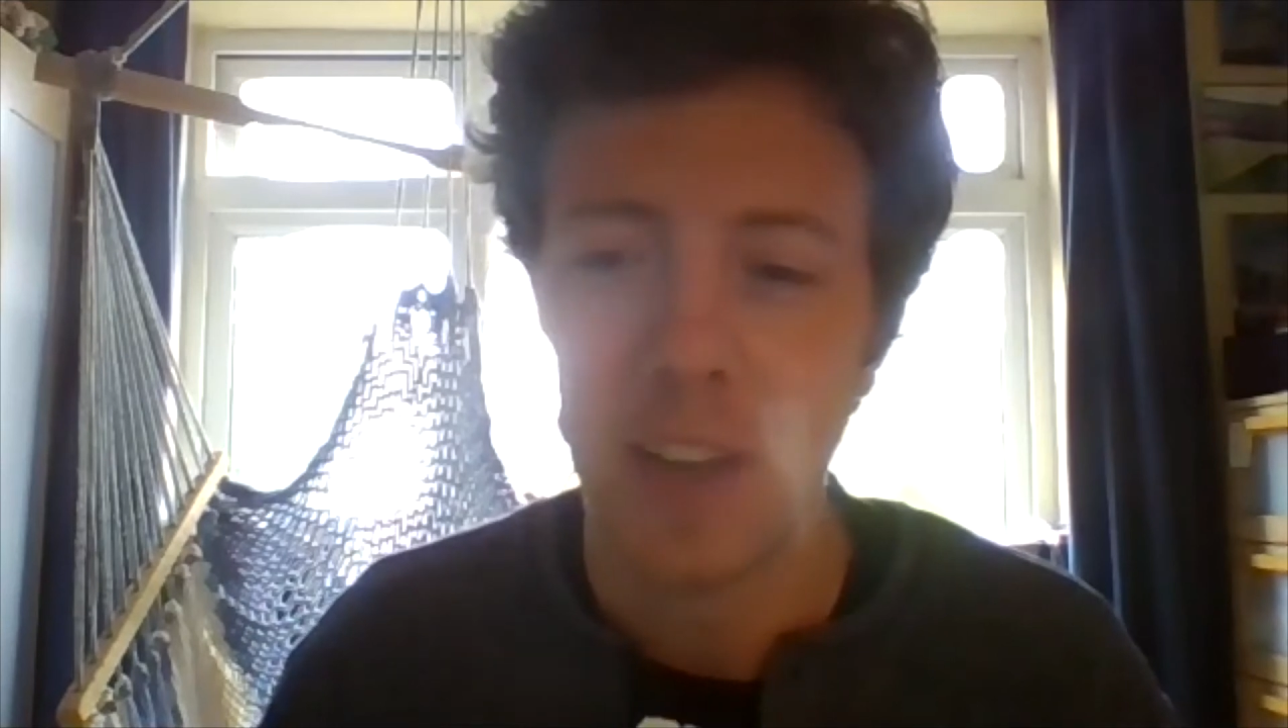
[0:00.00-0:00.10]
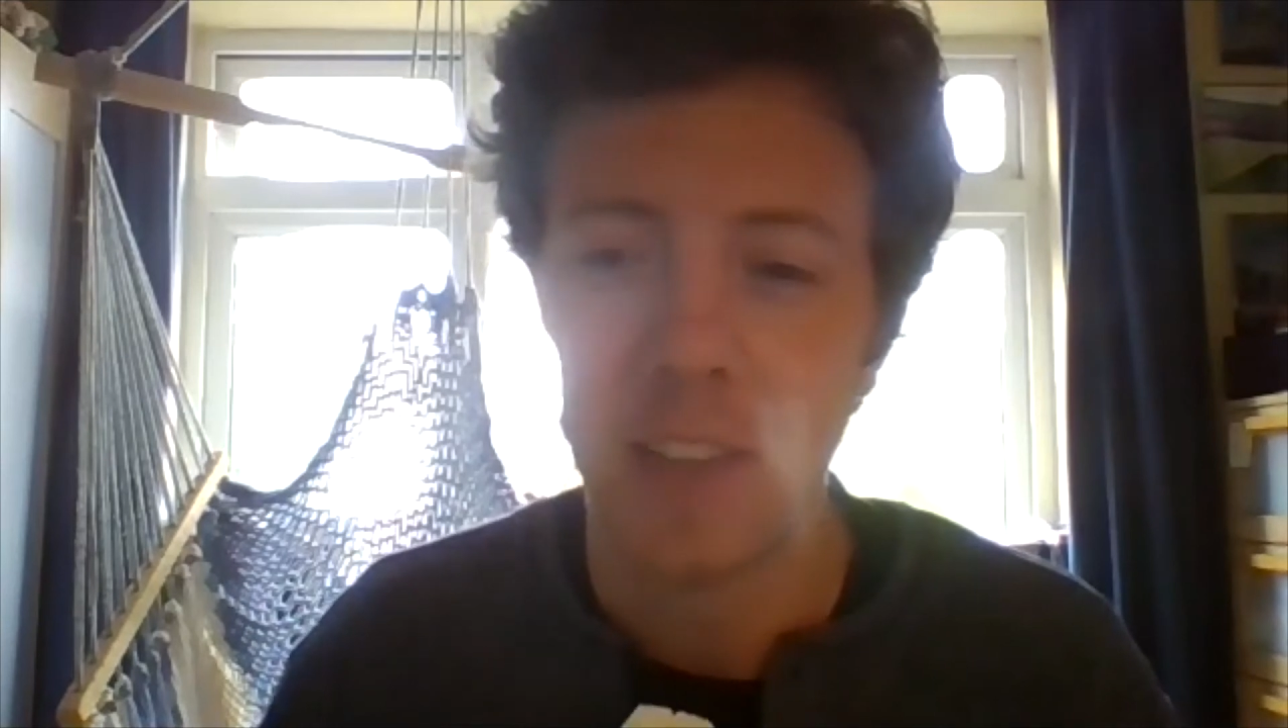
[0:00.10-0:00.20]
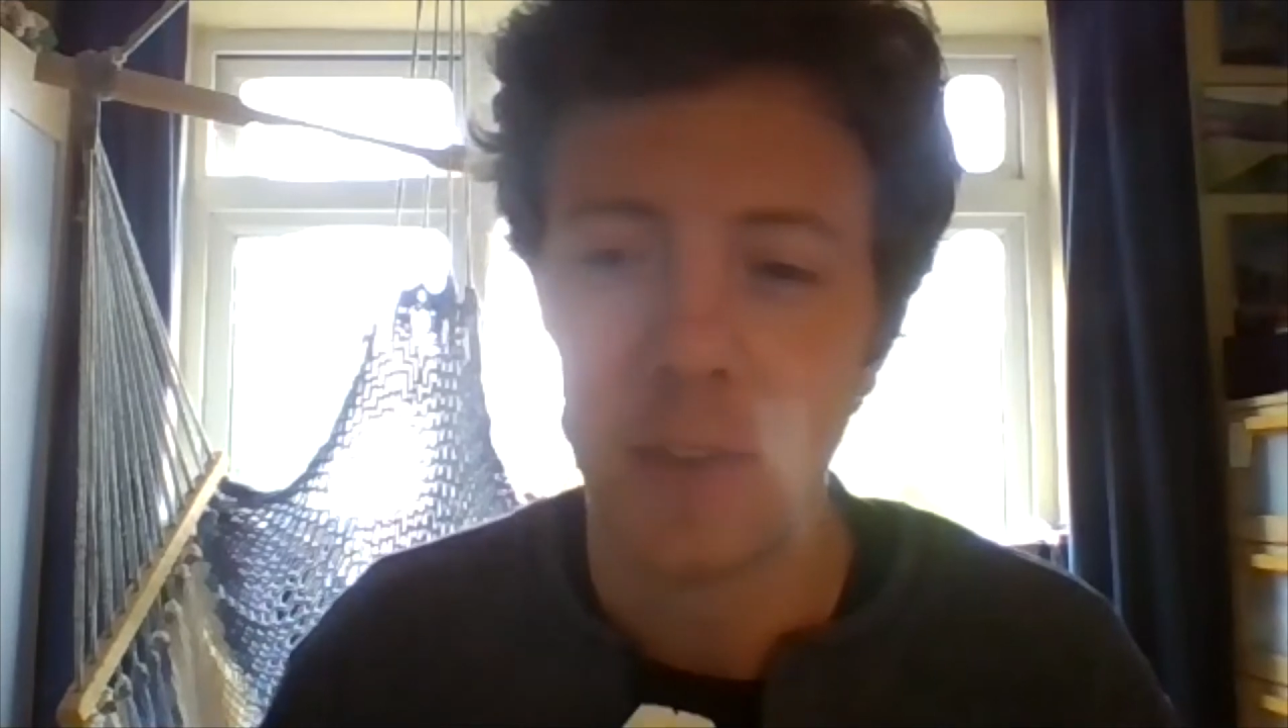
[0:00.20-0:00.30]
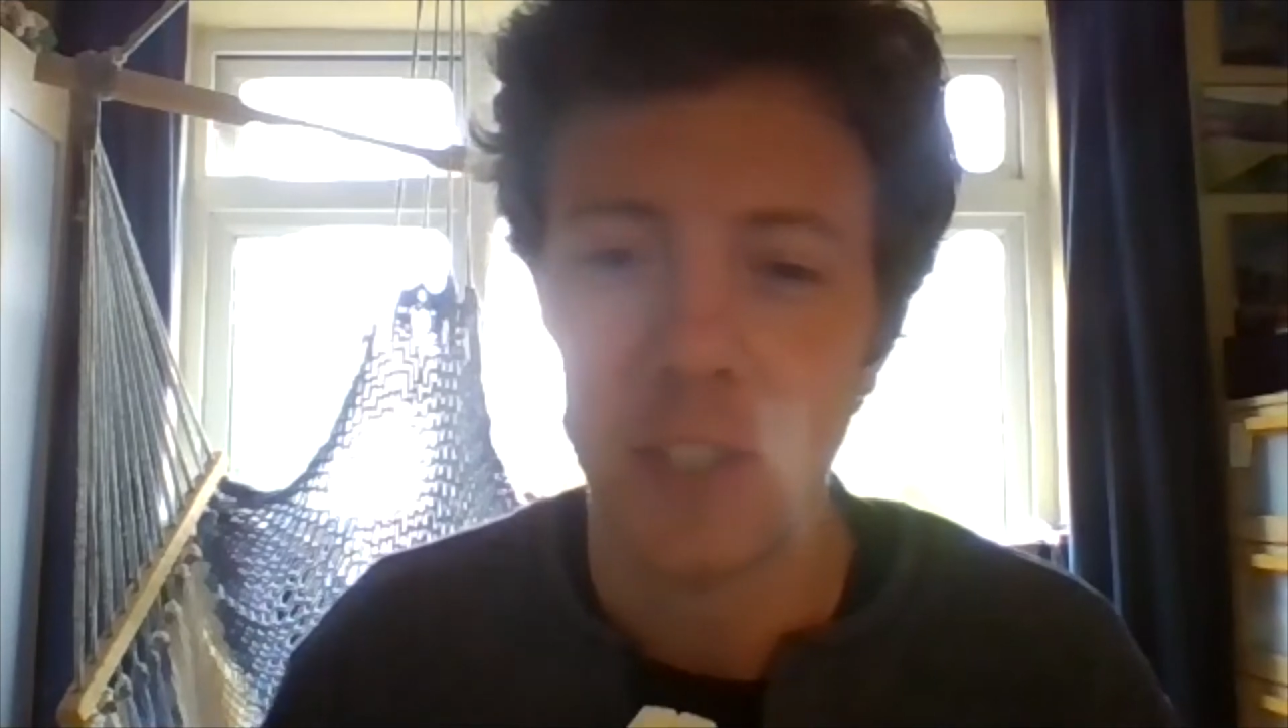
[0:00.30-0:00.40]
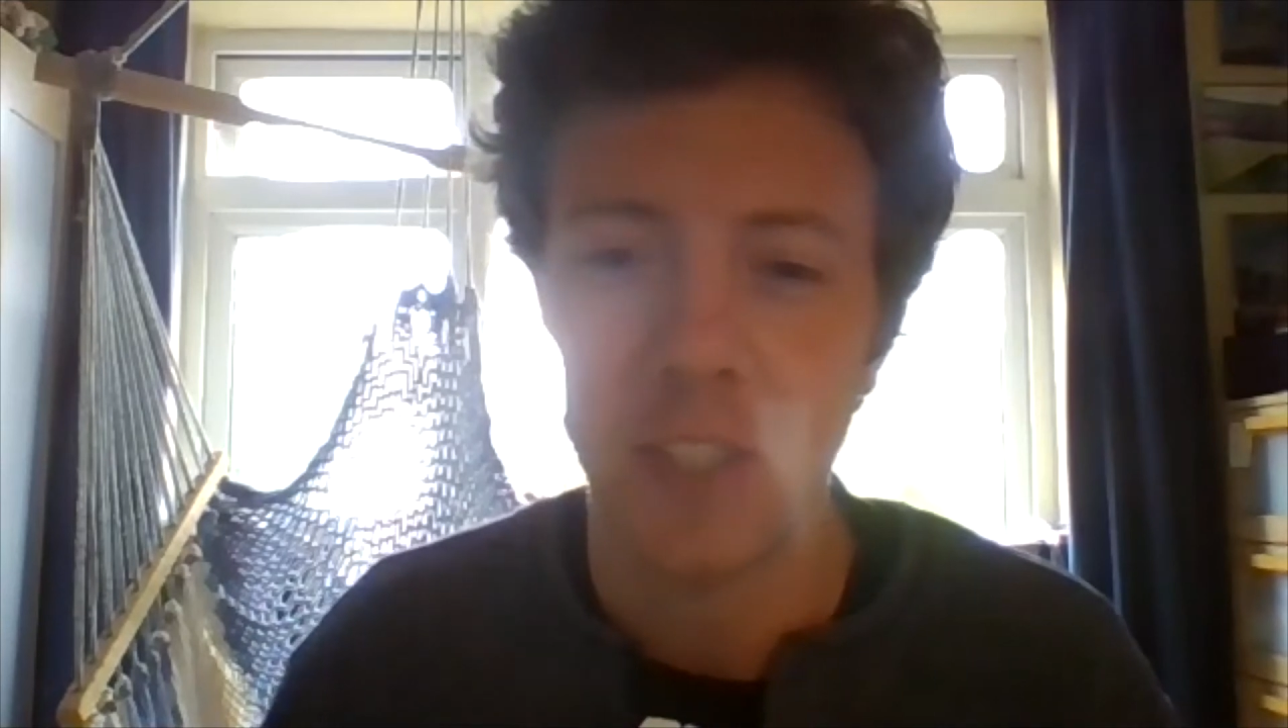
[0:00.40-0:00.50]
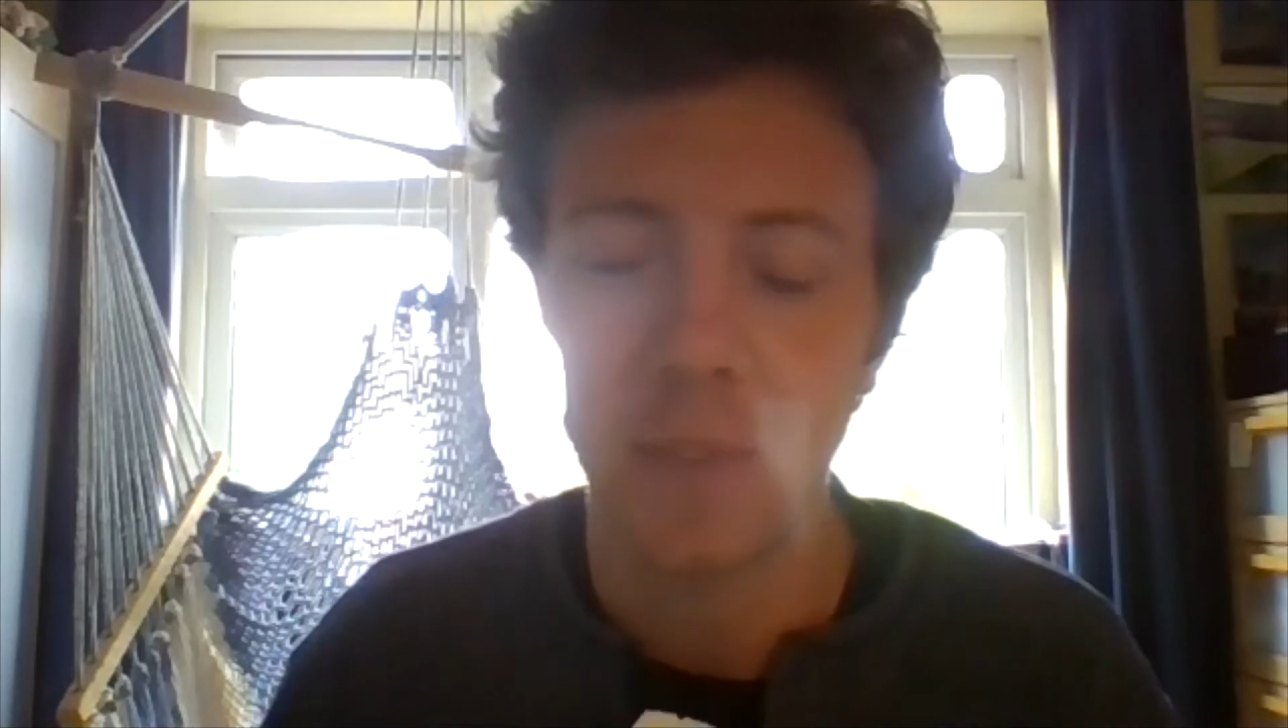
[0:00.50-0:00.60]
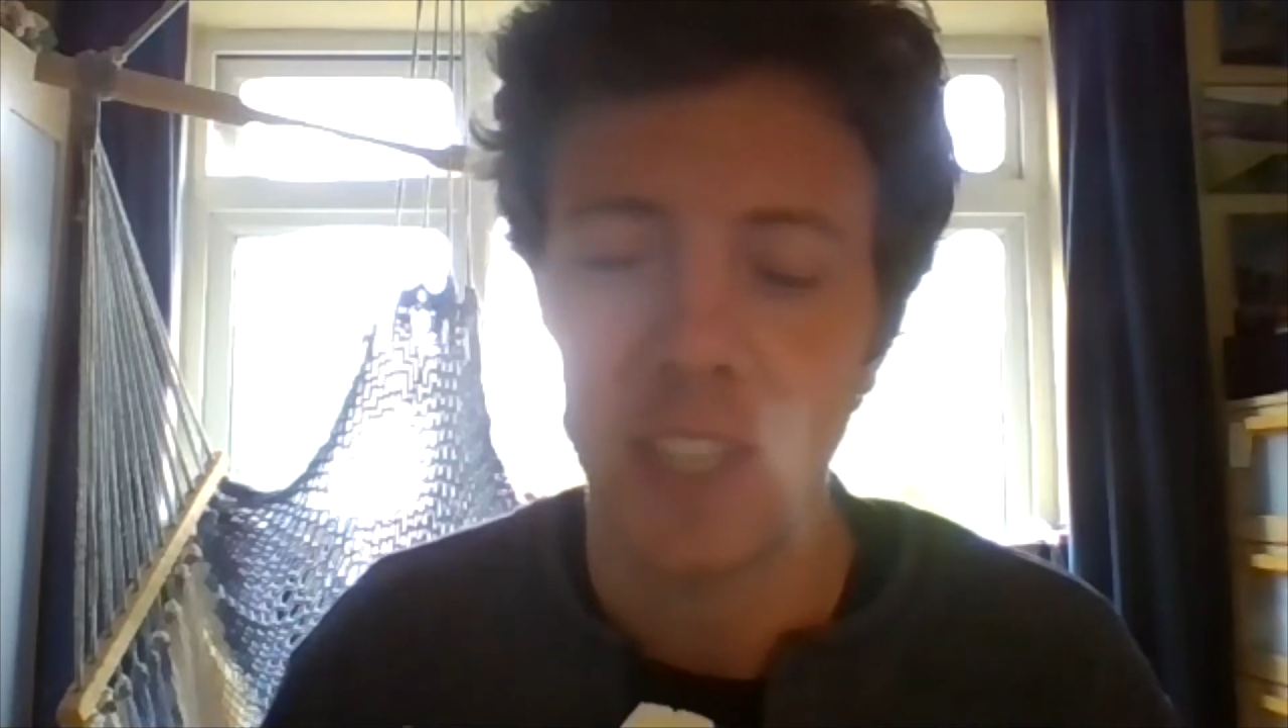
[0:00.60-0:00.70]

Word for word: other Christian